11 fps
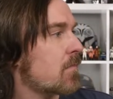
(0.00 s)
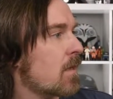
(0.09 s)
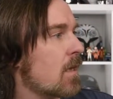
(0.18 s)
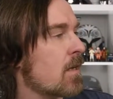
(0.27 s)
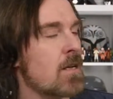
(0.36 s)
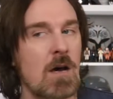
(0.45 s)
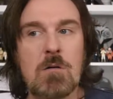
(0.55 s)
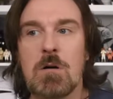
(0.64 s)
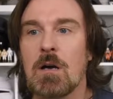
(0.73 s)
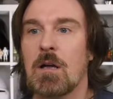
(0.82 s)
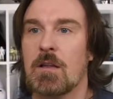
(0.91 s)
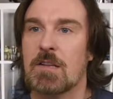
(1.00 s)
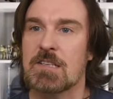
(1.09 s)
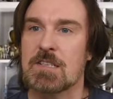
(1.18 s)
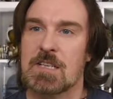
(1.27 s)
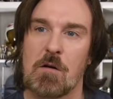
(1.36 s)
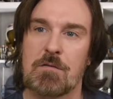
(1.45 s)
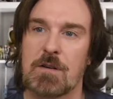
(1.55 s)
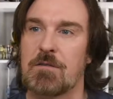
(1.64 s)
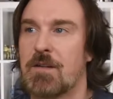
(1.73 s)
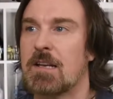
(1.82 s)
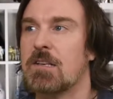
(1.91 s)
You know, the
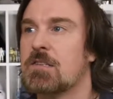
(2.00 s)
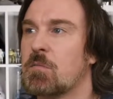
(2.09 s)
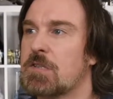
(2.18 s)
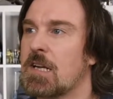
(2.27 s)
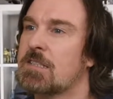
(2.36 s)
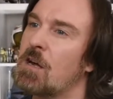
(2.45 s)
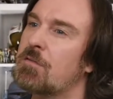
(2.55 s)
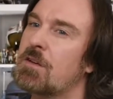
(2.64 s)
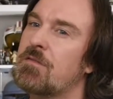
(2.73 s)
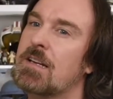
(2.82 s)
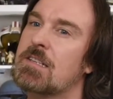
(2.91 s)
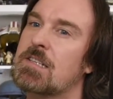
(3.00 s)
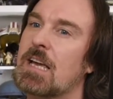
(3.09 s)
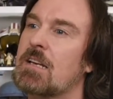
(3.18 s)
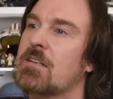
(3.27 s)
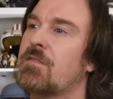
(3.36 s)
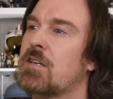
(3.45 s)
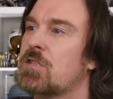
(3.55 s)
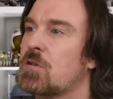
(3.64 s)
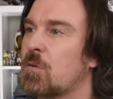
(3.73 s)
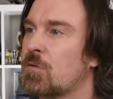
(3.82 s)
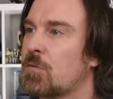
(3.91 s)
self-defense, was it? Self-defense against
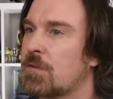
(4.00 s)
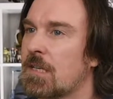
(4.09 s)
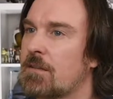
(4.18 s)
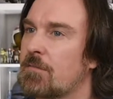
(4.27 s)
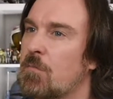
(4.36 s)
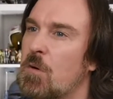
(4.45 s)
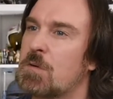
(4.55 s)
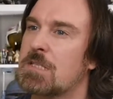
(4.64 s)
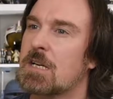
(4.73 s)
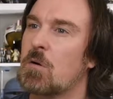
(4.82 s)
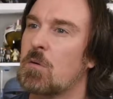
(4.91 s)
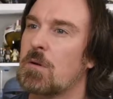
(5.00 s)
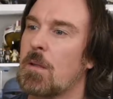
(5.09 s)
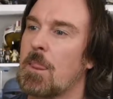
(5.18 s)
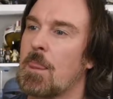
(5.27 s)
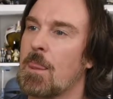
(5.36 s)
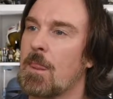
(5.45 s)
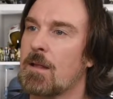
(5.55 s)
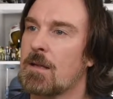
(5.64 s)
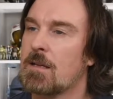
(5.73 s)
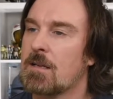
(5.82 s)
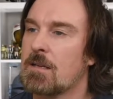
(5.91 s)
vegetables, wasn't it? What was it called?
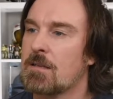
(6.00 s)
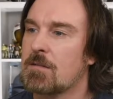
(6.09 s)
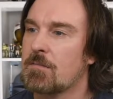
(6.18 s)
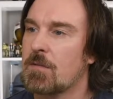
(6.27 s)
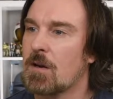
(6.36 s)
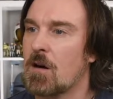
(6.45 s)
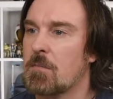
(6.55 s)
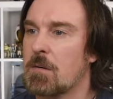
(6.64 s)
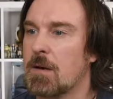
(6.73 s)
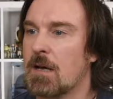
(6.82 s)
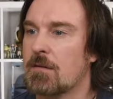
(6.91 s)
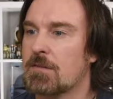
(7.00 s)
I can't remember now.